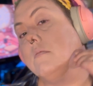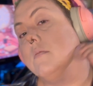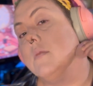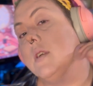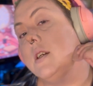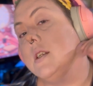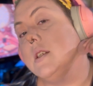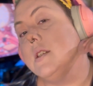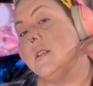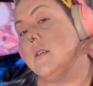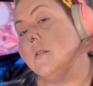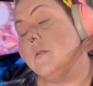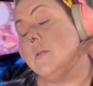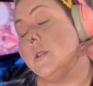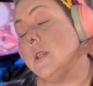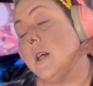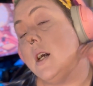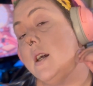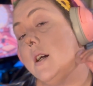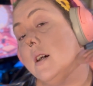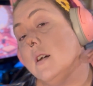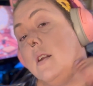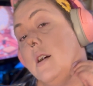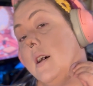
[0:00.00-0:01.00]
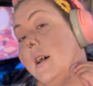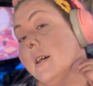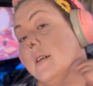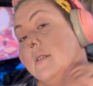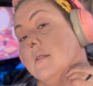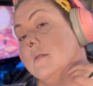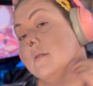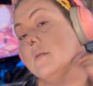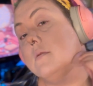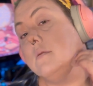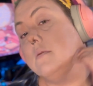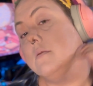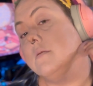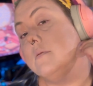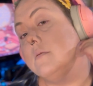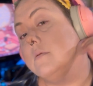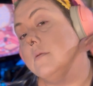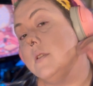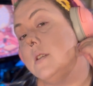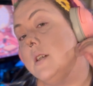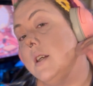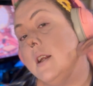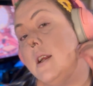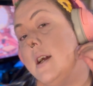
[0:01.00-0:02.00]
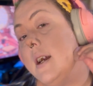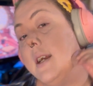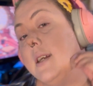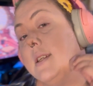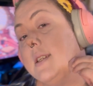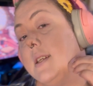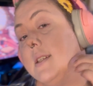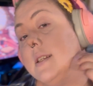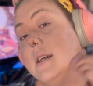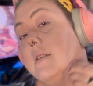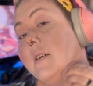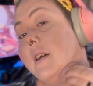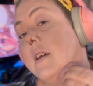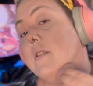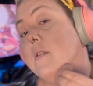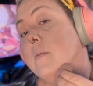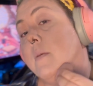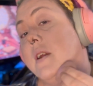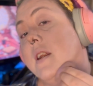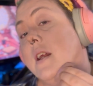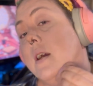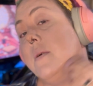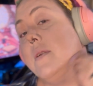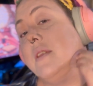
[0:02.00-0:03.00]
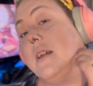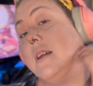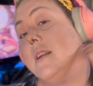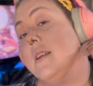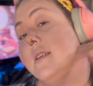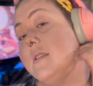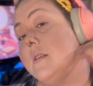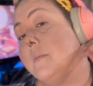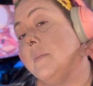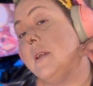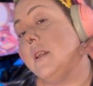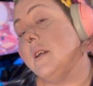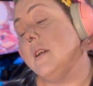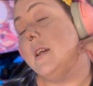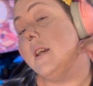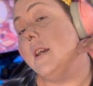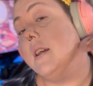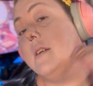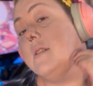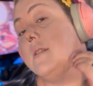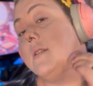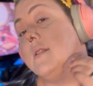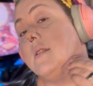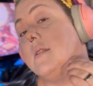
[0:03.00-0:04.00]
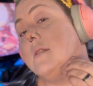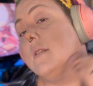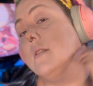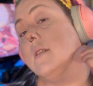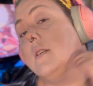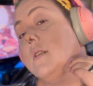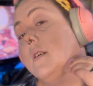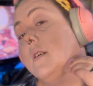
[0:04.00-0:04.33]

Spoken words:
I just don't talk a lot. And I guess that's how I get through my day with that disability is,